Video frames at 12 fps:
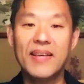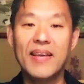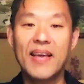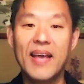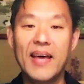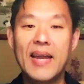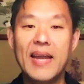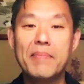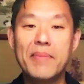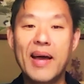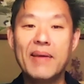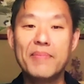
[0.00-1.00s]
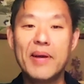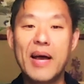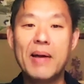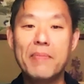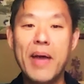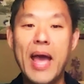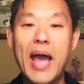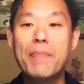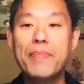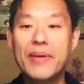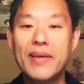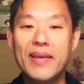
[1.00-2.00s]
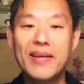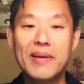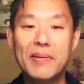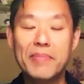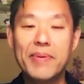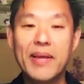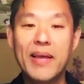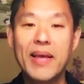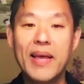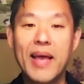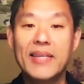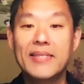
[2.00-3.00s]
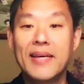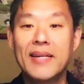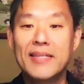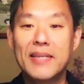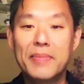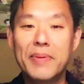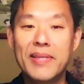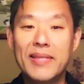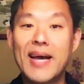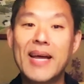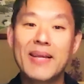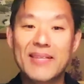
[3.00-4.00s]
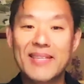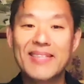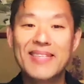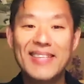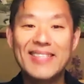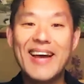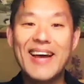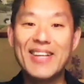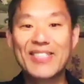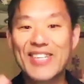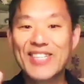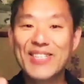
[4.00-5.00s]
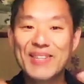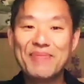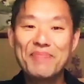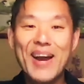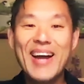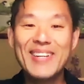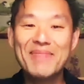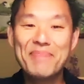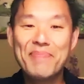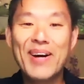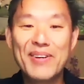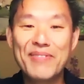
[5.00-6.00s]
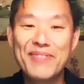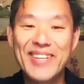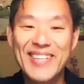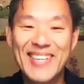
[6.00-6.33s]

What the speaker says: And I'm happy and I'm excited to be the dietitian part of it.